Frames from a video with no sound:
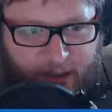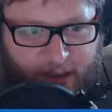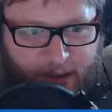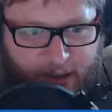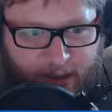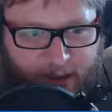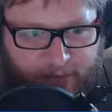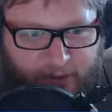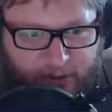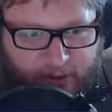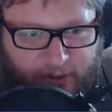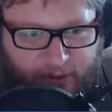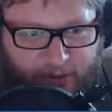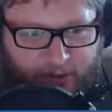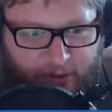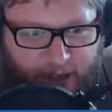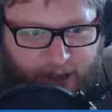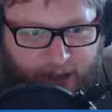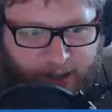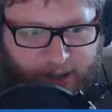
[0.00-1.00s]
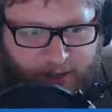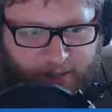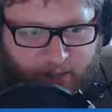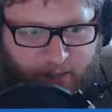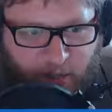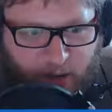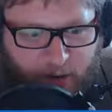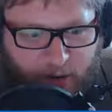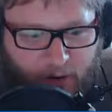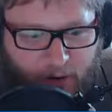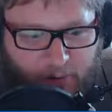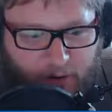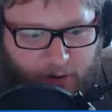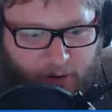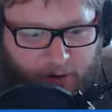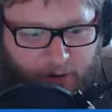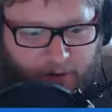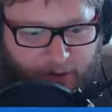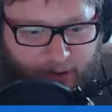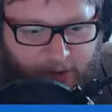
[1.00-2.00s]
and if you don't like one or
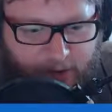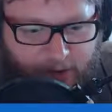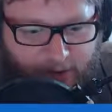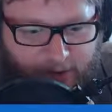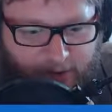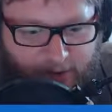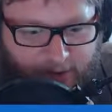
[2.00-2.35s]
both of those,